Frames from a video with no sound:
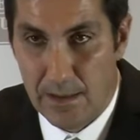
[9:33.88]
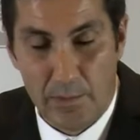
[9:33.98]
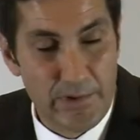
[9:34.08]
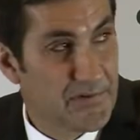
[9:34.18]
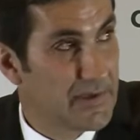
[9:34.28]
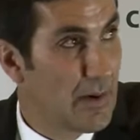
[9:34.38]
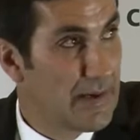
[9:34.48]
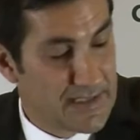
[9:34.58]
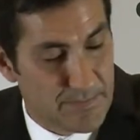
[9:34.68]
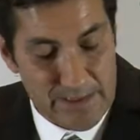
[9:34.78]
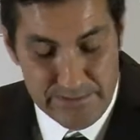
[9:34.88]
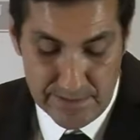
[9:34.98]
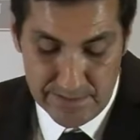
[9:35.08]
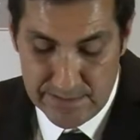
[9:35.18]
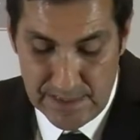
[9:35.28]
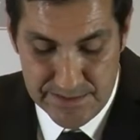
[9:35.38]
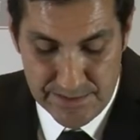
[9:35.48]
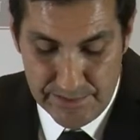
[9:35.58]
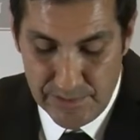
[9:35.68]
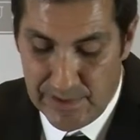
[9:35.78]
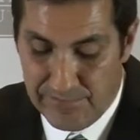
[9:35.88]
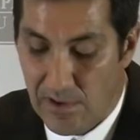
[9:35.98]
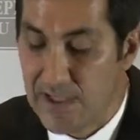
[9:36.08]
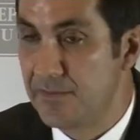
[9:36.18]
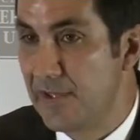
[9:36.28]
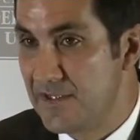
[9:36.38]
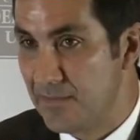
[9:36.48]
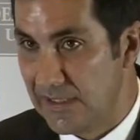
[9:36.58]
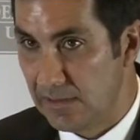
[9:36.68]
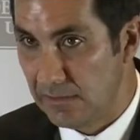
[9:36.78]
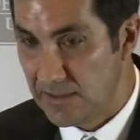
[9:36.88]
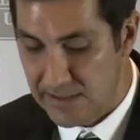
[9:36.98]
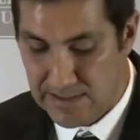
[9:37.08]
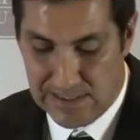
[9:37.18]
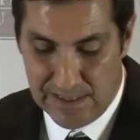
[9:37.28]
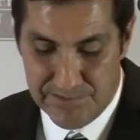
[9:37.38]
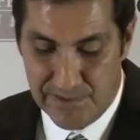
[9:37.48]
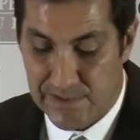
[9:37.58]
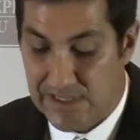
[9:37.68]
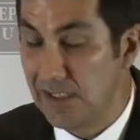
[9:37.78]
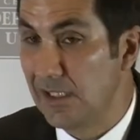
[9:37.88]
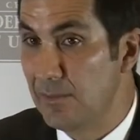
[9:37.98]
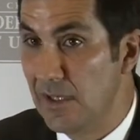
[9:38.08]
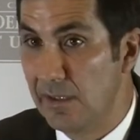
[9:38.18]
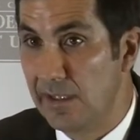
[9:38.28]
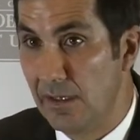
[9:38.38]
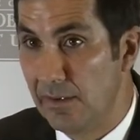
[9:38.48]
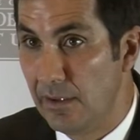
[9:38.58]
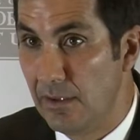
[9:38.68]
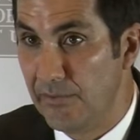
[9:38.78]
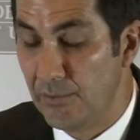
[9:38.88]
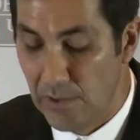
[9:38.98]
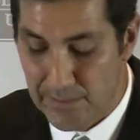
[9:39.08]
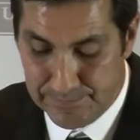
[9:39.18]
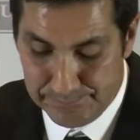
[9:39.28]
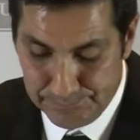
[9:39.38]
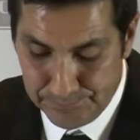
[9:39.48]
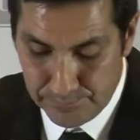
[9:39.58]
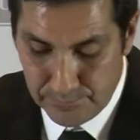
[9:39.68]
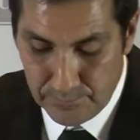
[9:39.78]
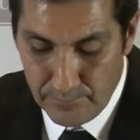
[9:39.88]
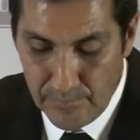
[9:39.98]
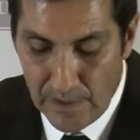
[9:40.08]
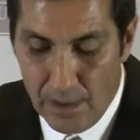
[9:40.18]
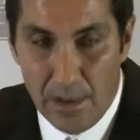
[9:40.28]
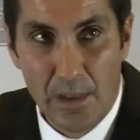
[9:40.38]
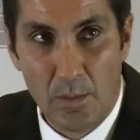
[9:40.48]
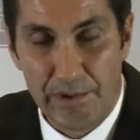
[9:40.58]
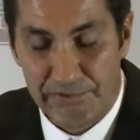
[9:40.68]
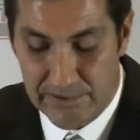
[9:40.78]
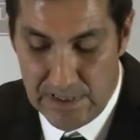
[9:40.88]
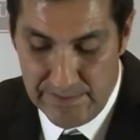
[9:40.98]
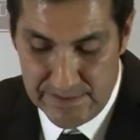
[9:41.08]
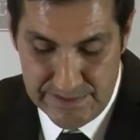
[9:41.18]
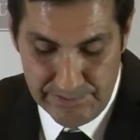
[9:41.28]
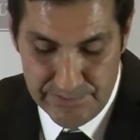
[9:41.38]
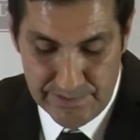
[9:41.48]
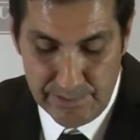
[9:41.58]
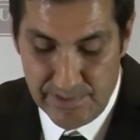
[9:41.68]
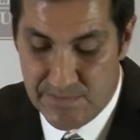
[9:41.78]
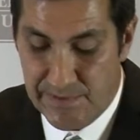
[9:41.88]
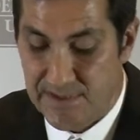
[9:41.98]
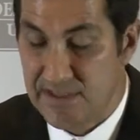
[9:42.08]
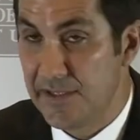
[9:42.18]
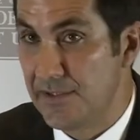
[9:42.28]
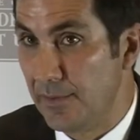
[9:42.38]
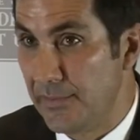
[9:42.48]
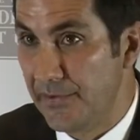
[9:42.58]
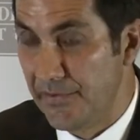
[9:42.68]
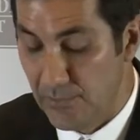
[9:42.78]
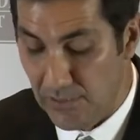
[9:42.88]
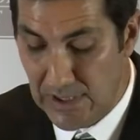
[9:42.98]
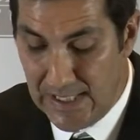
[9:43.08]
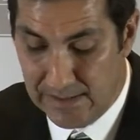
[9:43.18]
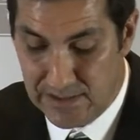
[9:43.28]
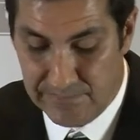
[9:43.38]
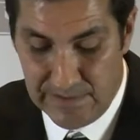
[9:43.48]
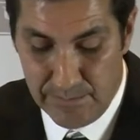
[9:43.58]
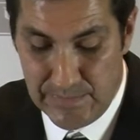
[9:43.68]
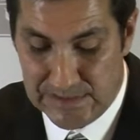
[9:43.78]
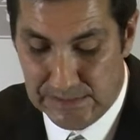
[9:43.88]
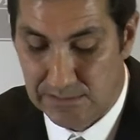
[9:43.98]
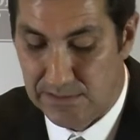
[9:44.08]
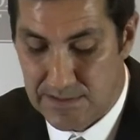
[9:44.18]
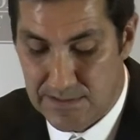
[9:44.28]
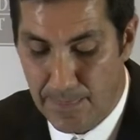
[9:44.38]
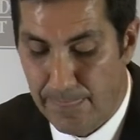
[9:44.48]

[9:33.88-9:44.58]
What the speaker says: We also know, and as Patrick has shown you, we have rising rates of mental illness in this country, particularly among young girls and women. We also know that children who experience sexual abuse are more likely to develop mental illness.